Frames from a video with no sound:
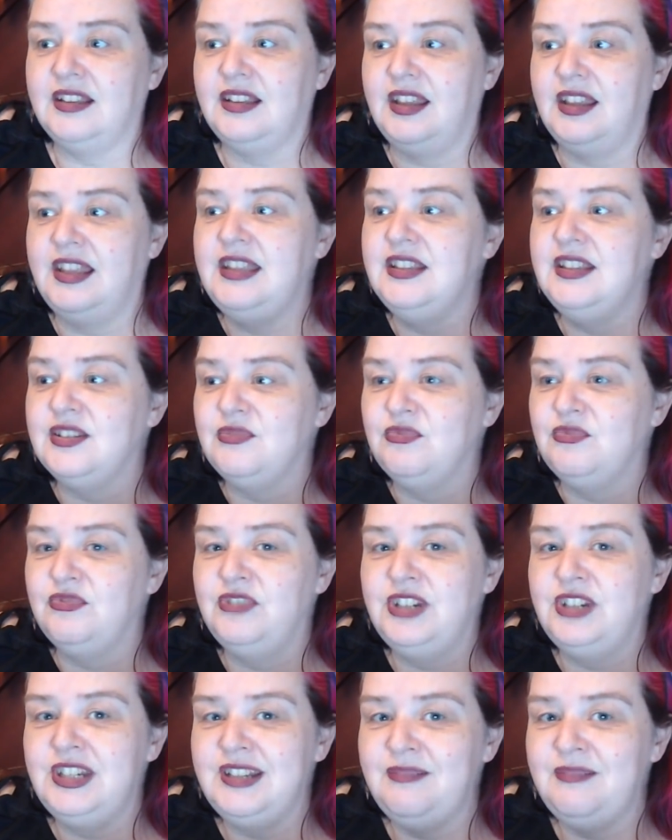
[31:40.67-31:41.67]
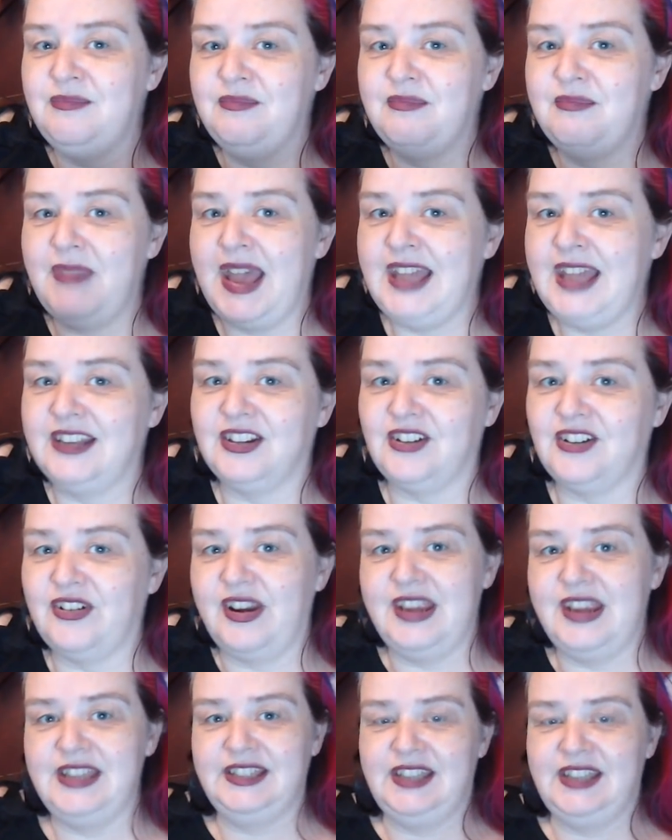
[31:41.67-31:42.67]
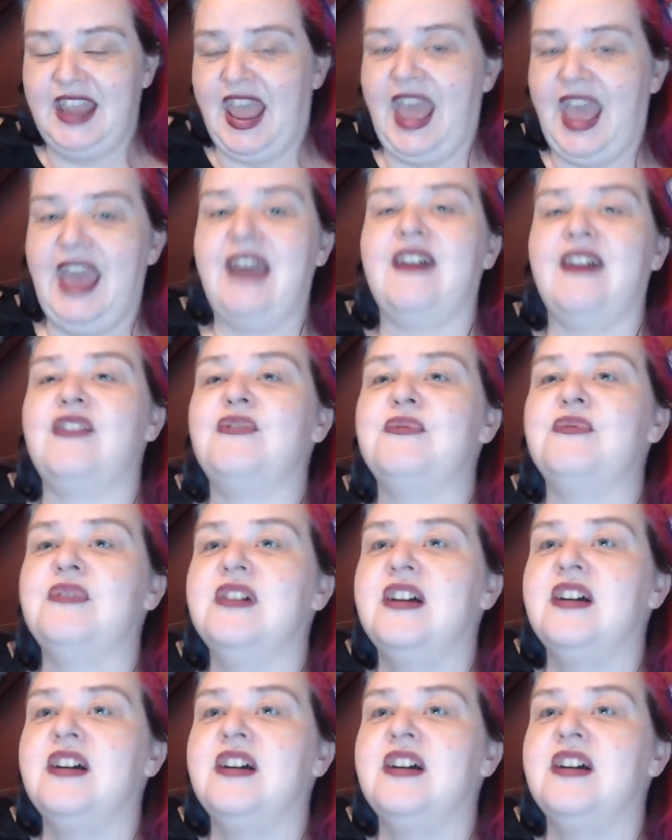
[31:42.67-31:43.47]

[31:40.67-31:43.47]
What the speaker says: it's really mad crazy how